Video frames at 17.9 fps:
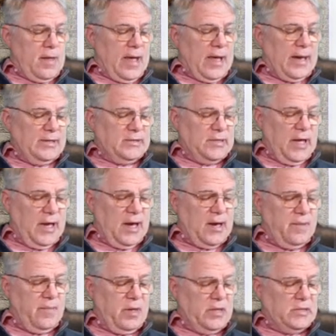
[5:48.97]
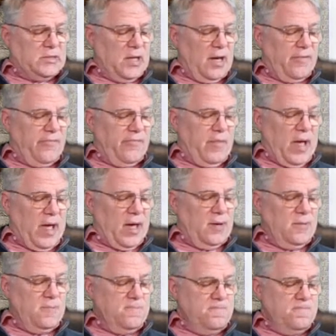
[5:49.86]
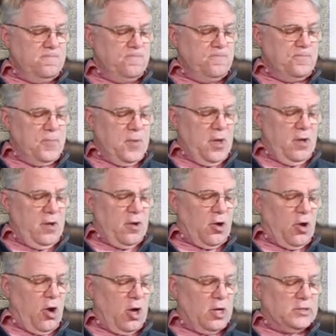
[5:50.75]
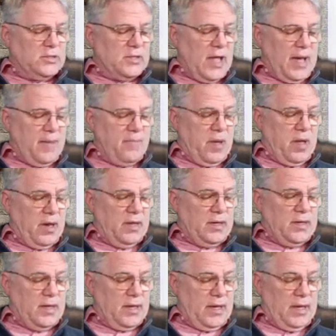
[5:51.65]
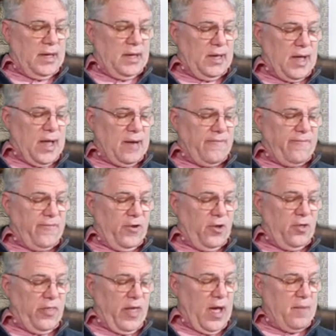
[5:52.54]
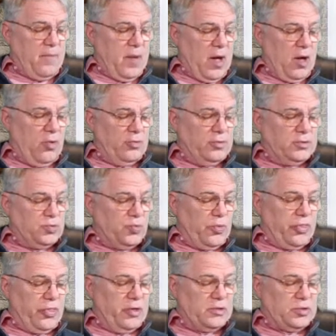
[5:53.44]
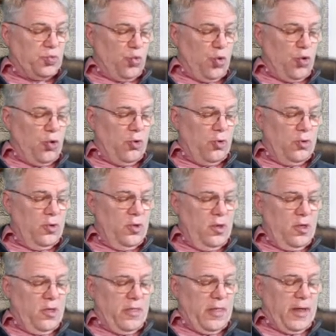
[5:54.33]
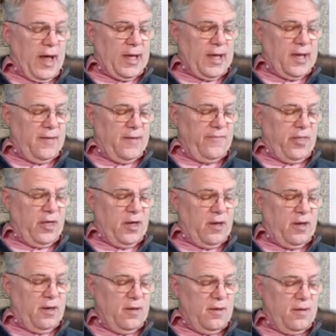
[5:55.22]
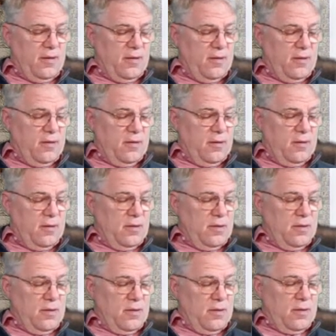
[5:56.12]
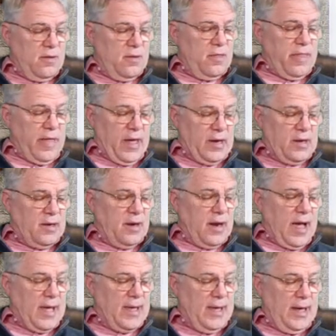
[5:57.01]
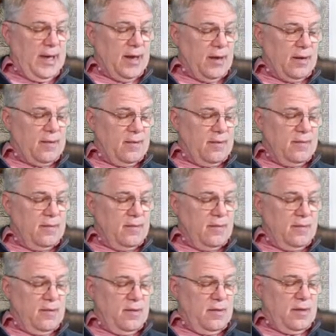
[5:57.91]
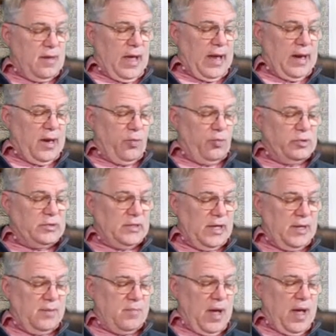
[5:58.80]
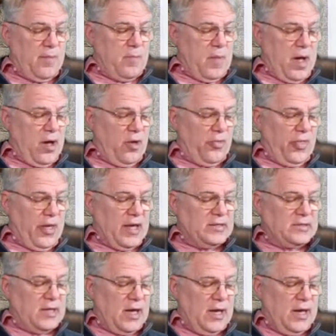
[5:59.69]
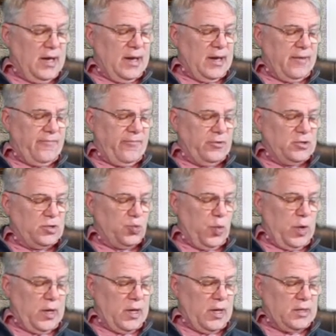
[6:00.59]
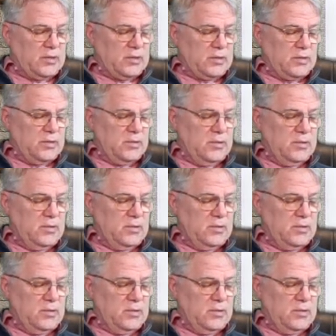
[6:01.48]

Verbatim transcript: And he said unto me, Son of man, cause thy belly to eat, and fill thy bowels with this roll that I give thee. Then did I eat it, and it was in my mouth as honey for sweetness.